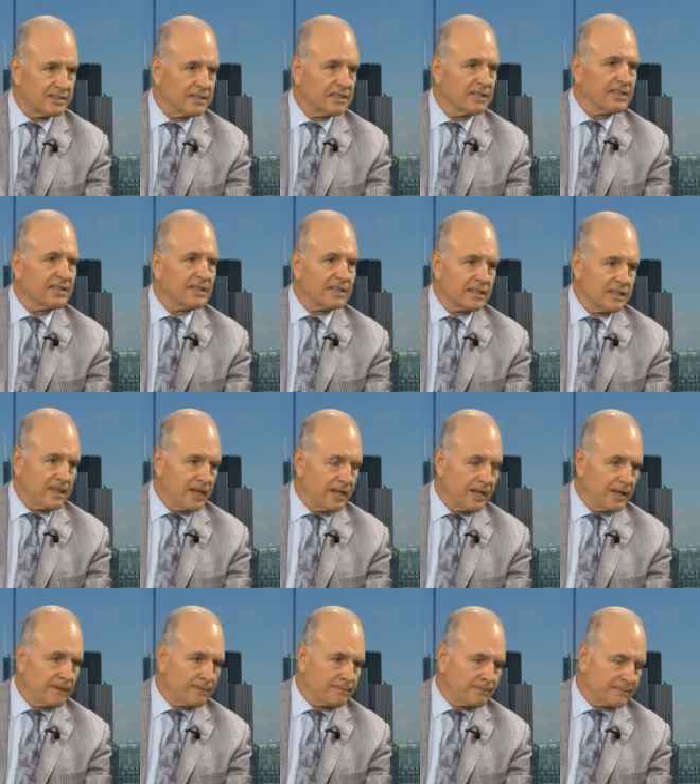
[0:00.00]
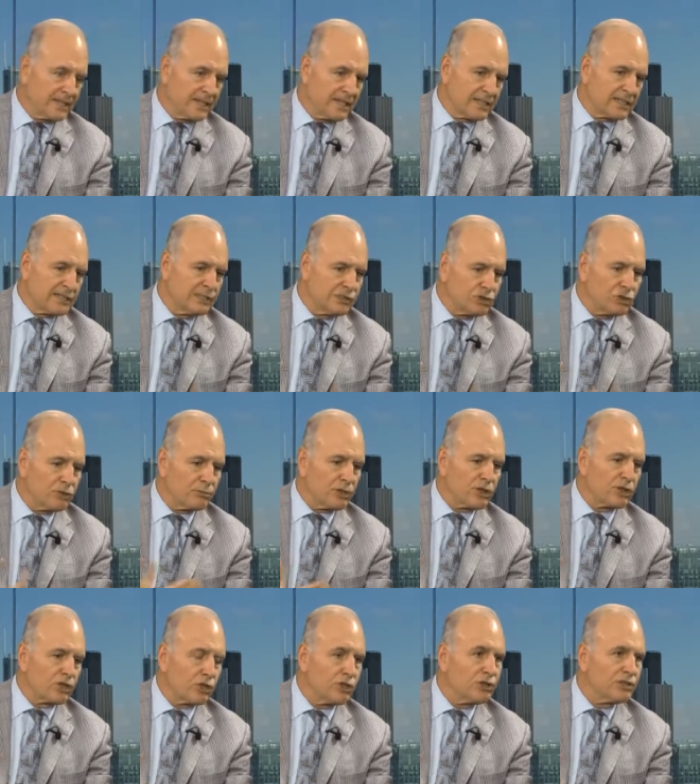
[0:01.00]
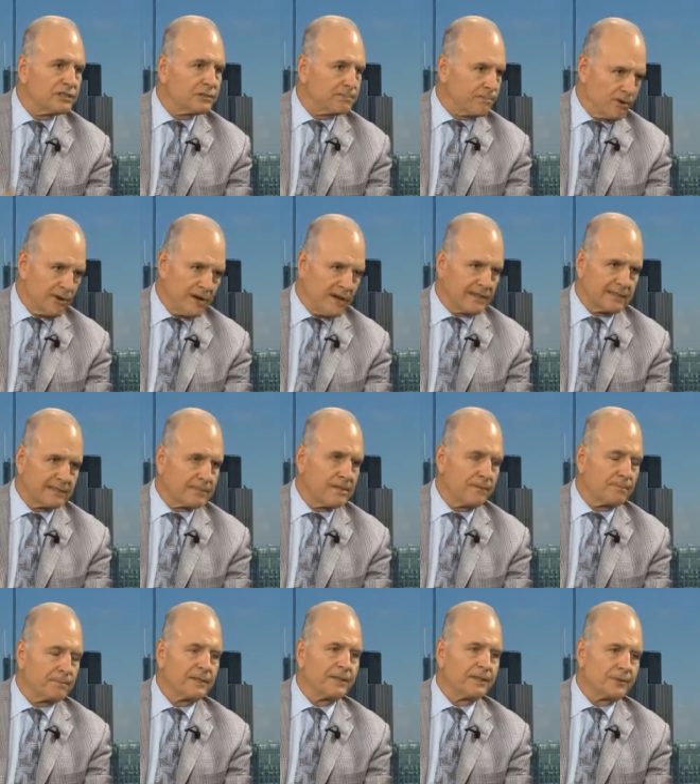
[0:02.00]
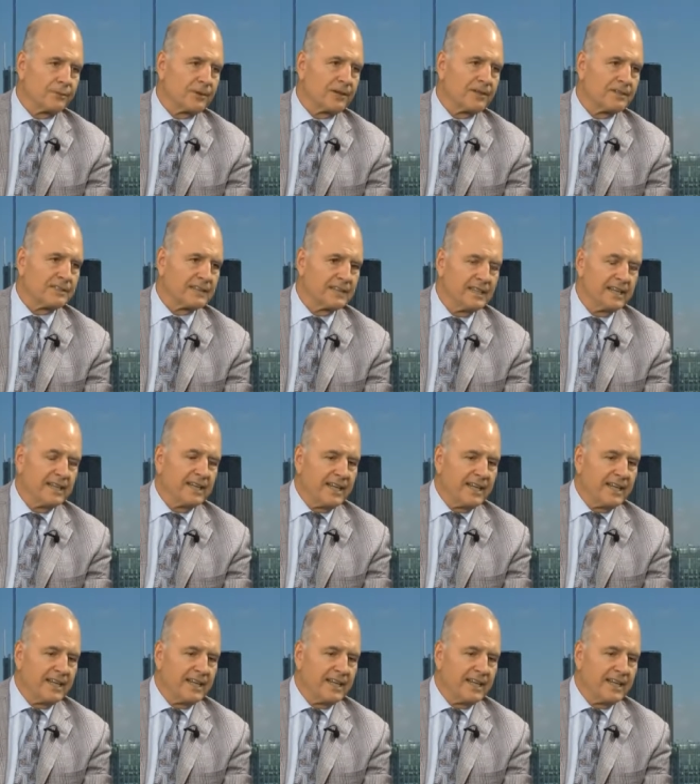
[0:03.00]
Wow um, uh, consumer goods products company in the world,